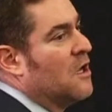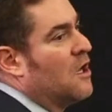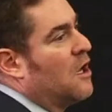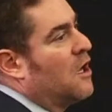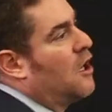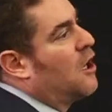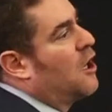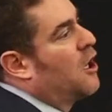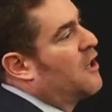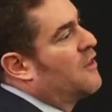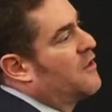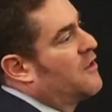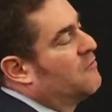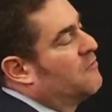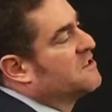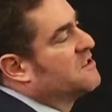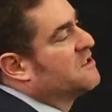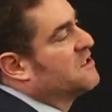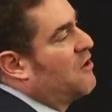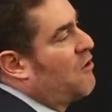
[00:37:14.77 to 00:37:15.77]
Uh, there
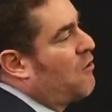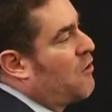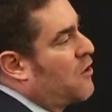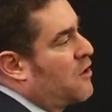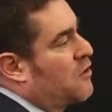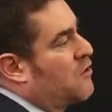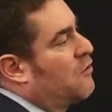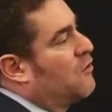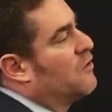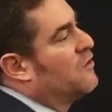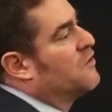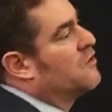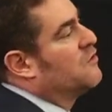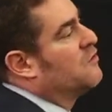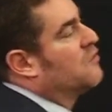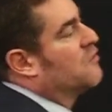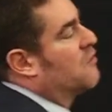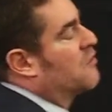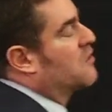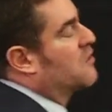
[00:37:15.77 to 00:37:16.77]
was an article in the
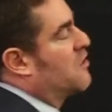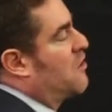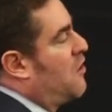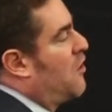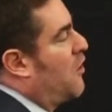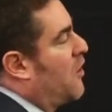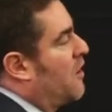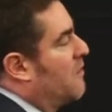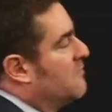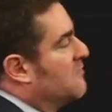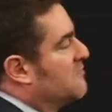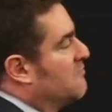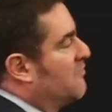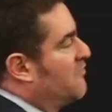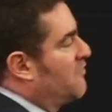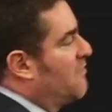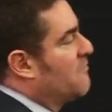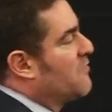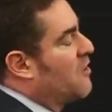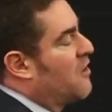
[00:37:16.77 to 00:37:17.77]
New York Times,
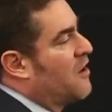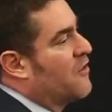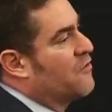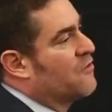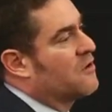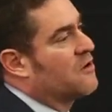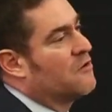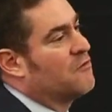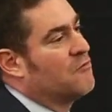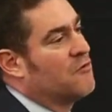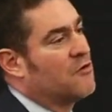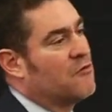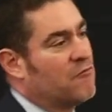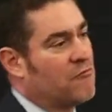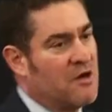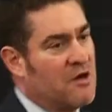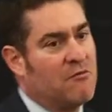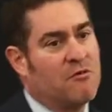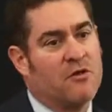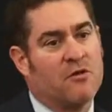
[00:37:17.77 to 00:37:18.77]
which I'm neither going to
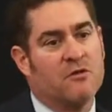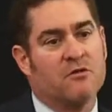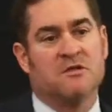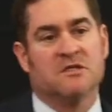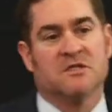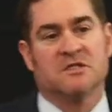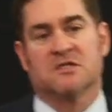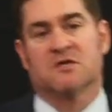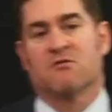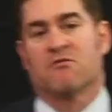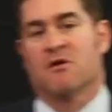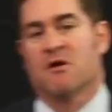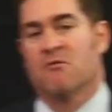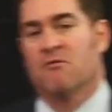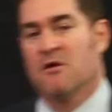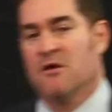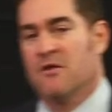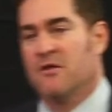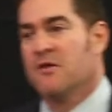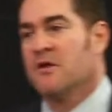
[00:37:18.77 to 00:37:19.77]
agree with or disagree
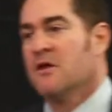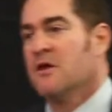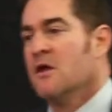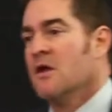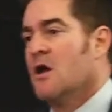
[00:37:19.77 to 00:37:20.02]
with,